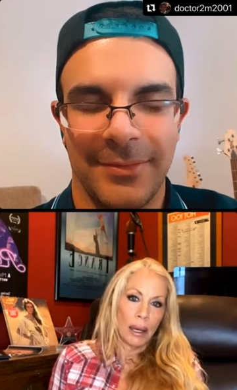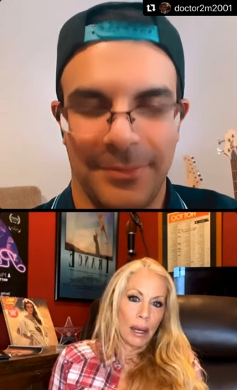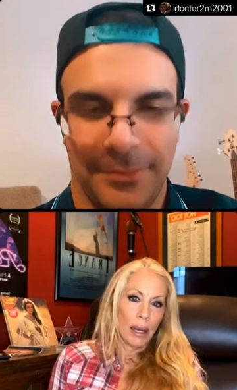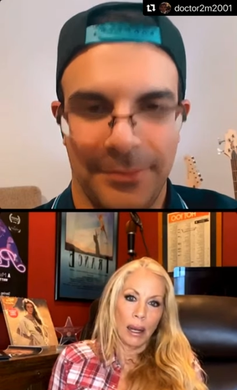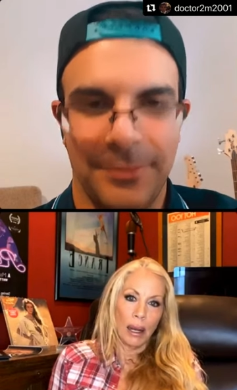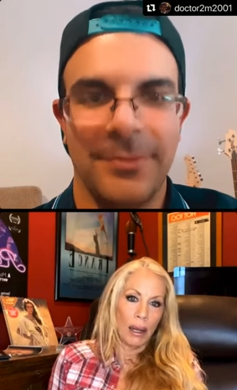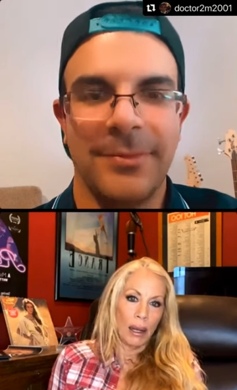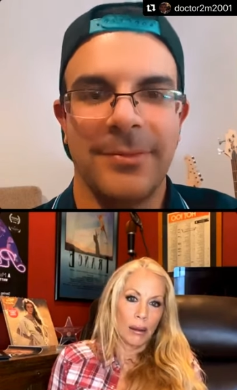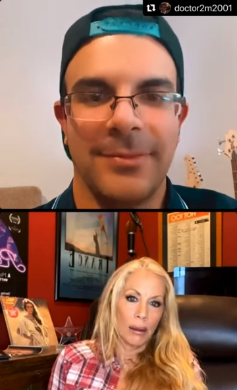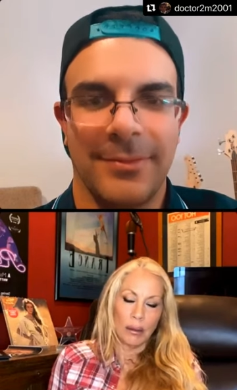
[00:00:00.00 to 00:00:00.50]

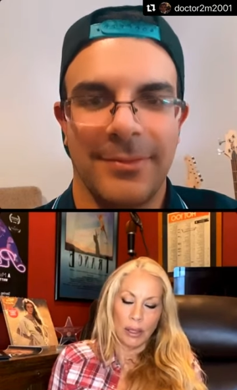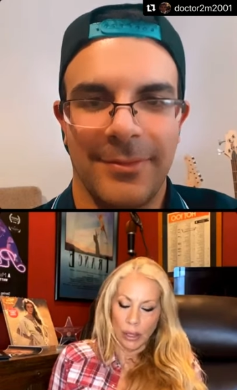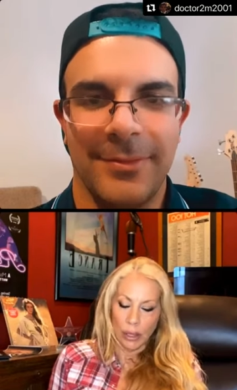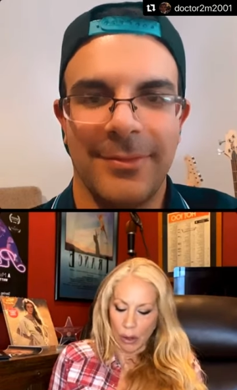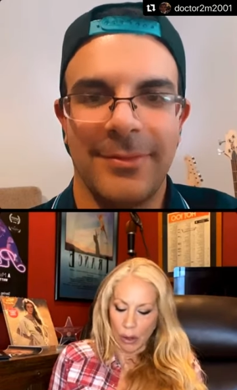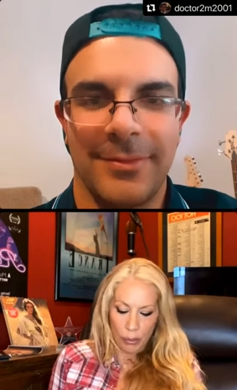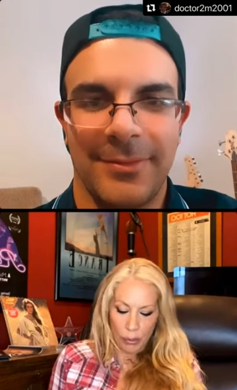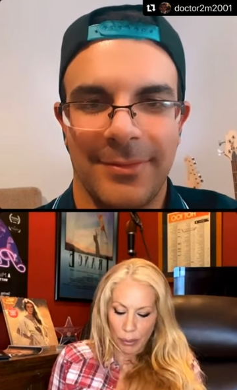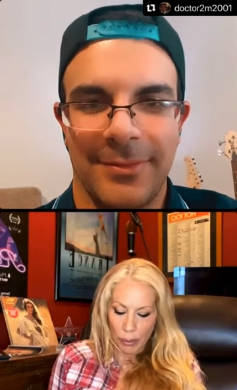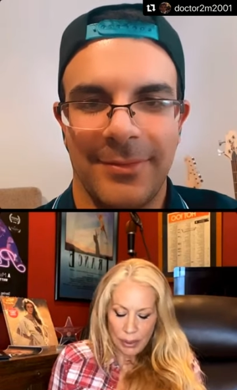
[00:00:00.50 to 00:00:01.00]
Speaker 1: Uh, you
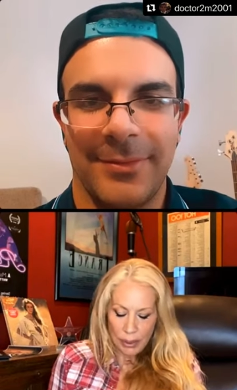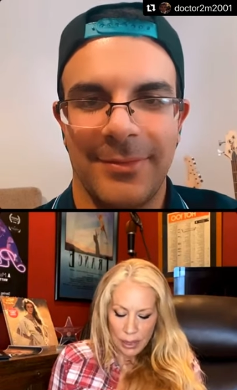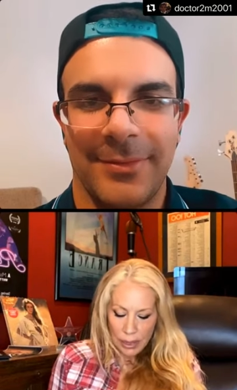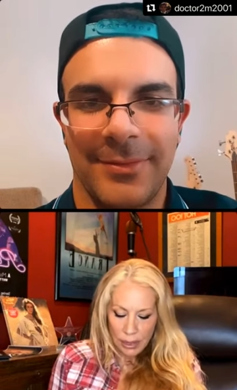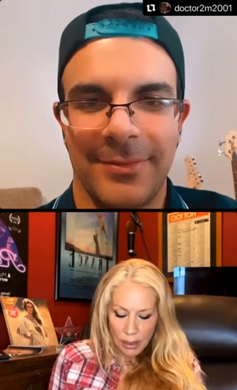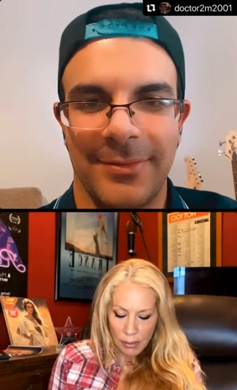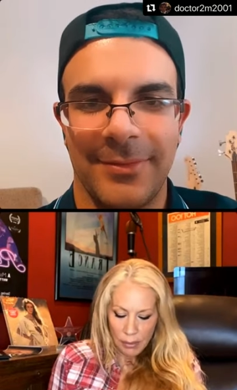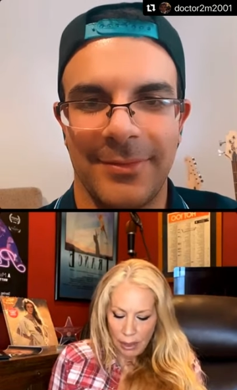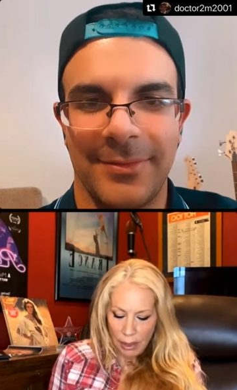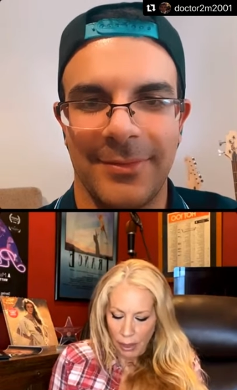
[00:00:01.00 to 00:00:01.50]
know, it
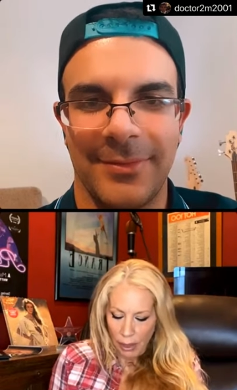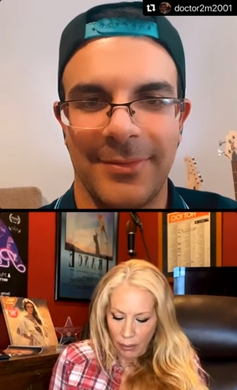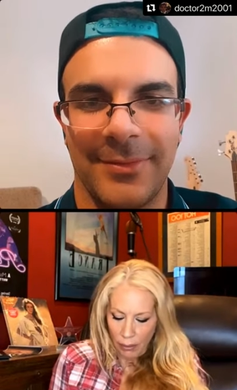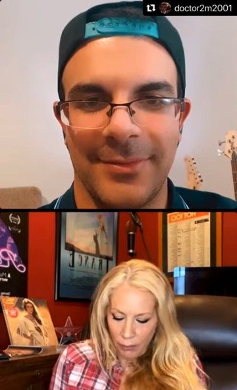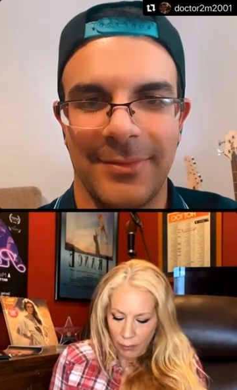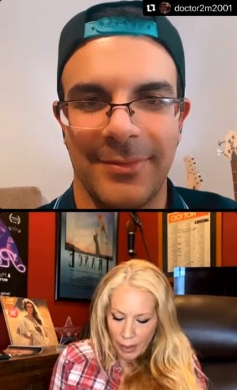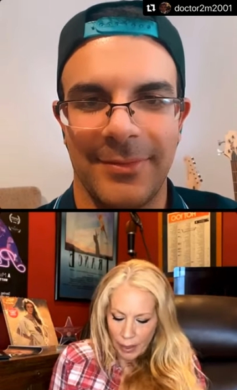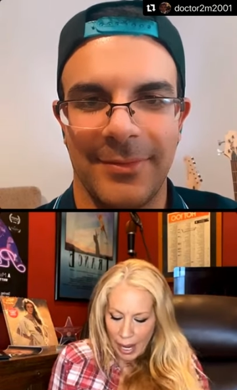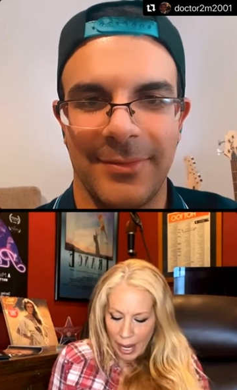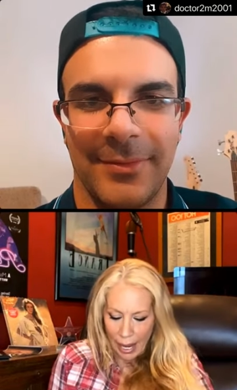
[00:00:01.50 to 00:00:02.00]
doesn't you know,
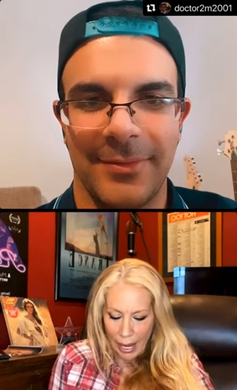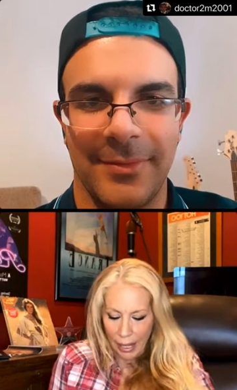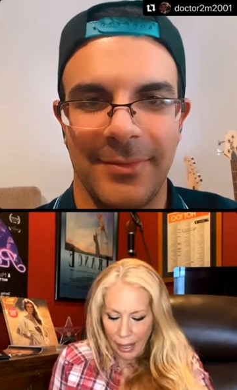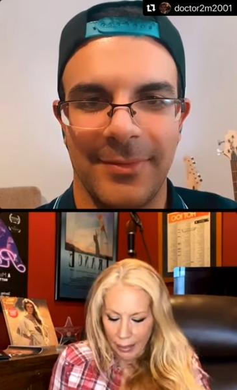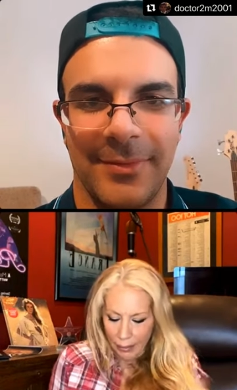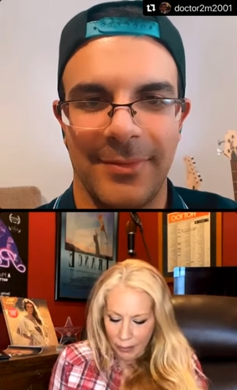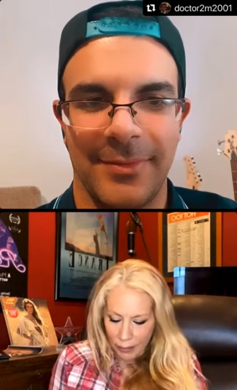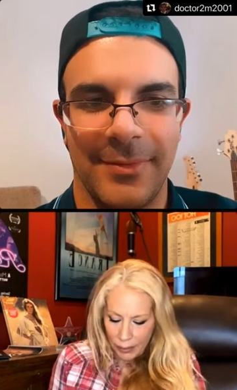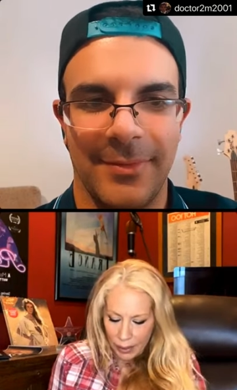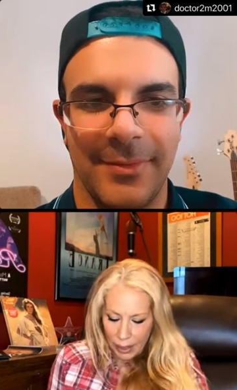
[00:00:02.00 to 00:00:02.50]
hey,
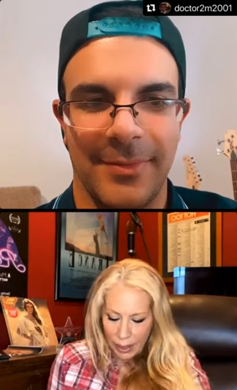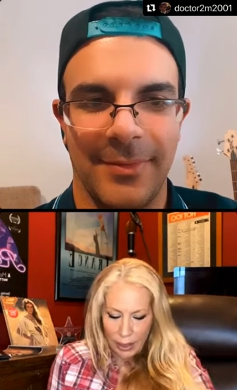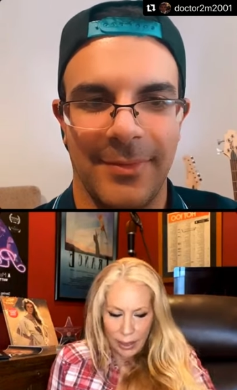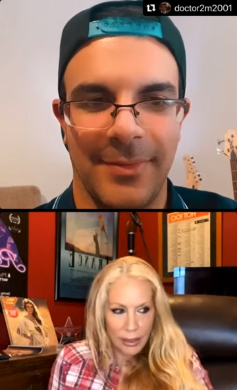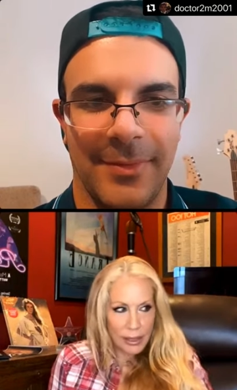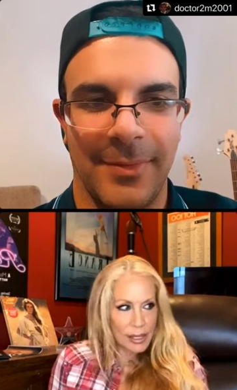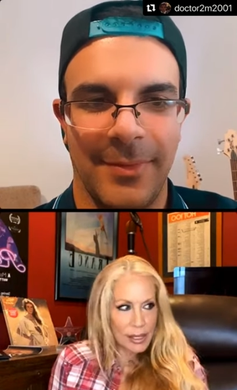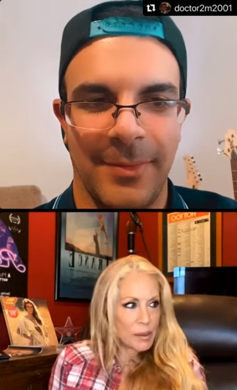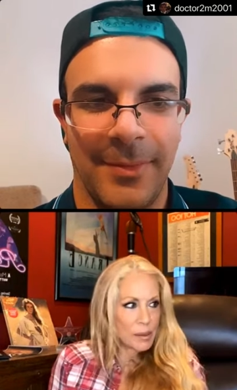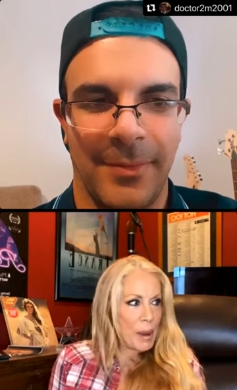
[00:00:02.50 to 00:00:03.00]

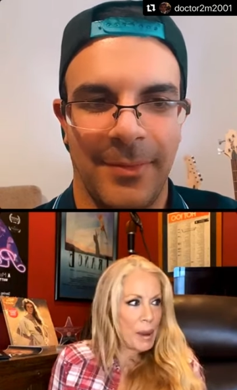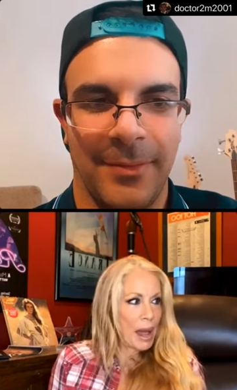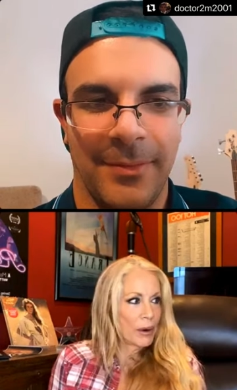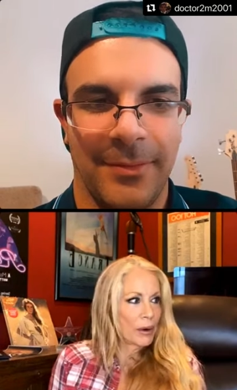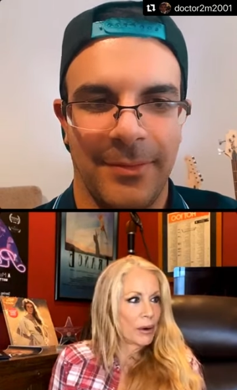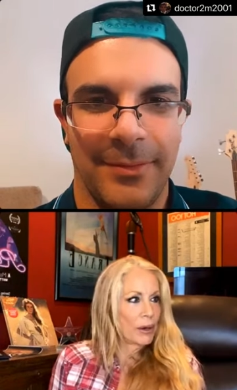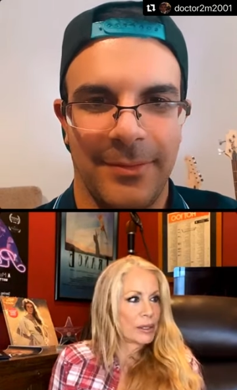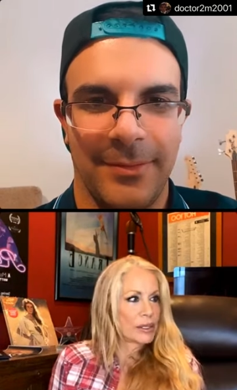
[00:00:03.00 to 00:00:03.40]
doesn't matter. It's